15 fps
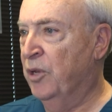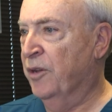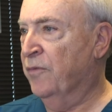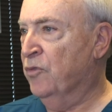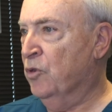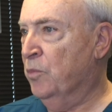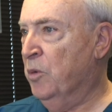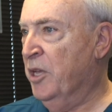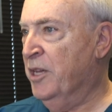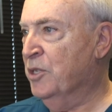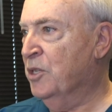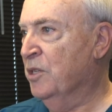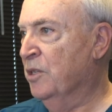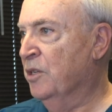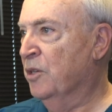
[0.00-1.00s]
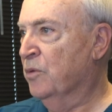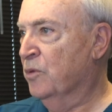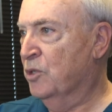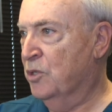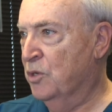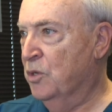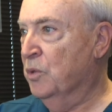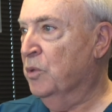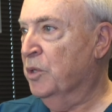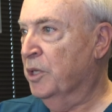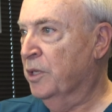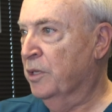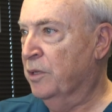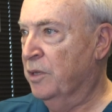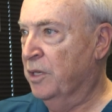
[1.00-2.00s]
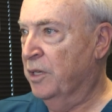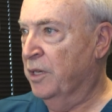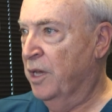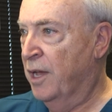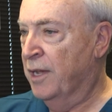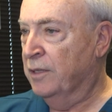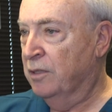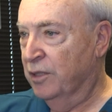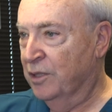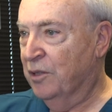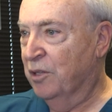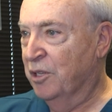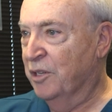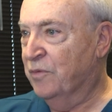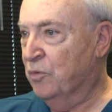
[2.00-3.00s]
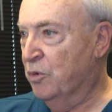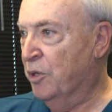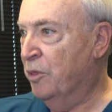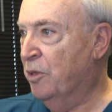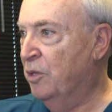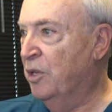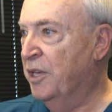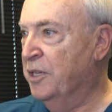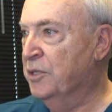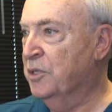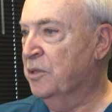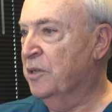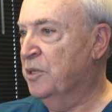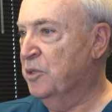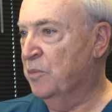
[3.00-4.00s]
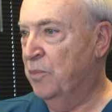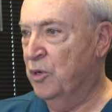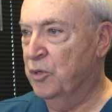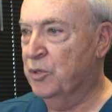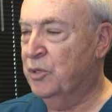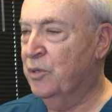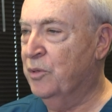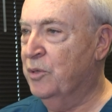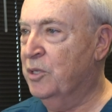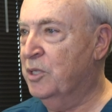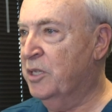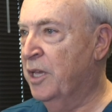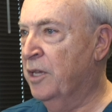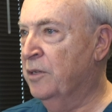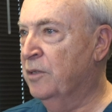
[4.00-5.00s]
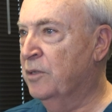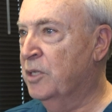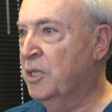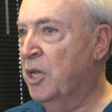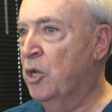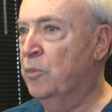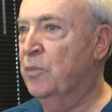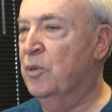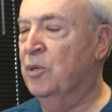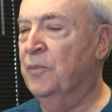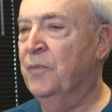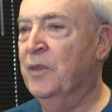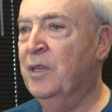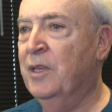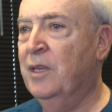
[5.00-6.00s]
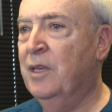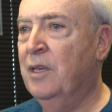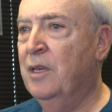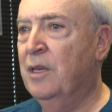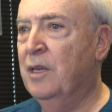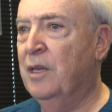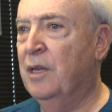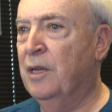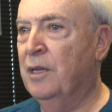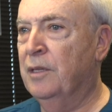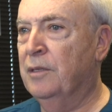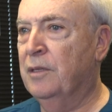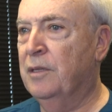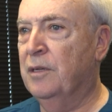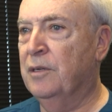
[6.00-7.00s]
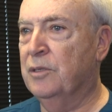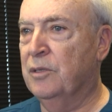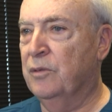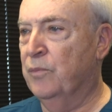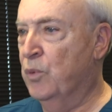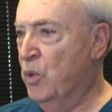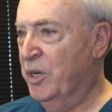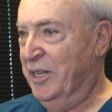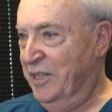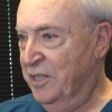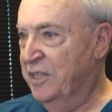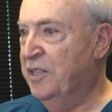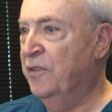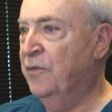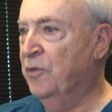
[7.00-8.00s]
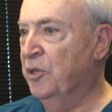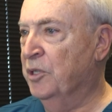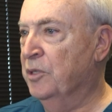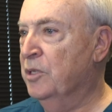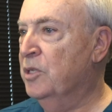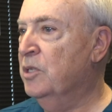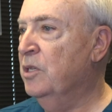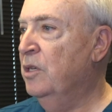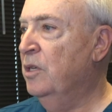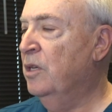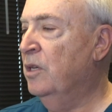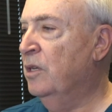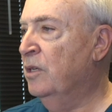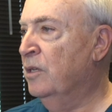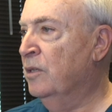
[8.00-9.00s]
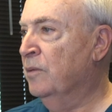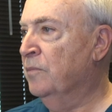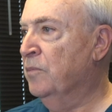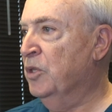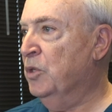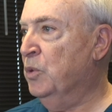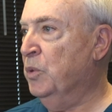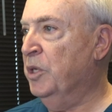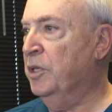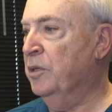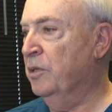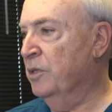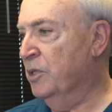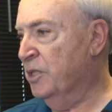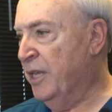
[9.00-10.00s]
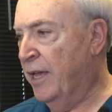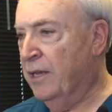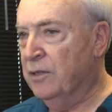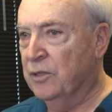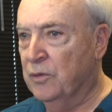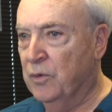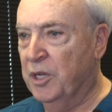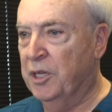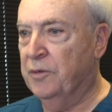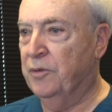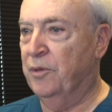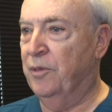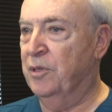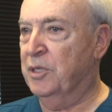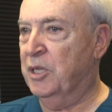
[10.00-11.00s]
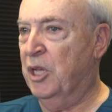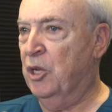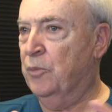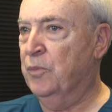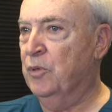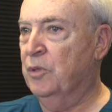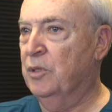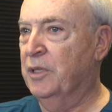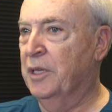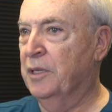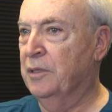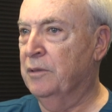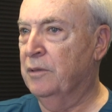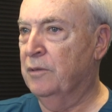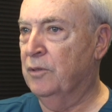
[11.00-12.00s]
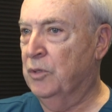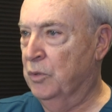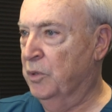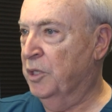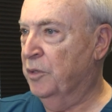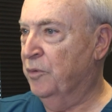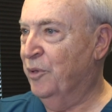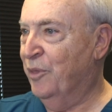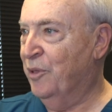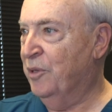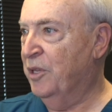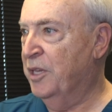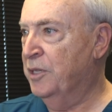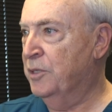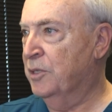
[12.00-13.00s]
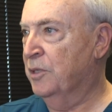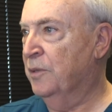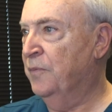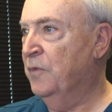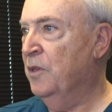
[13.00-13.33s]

blepharoplasty. In other words, doing the eyelid lift with the laser as opposed to the standard scalpel. And there's an important difference between the standard way with the scalpel and doing it with the laser.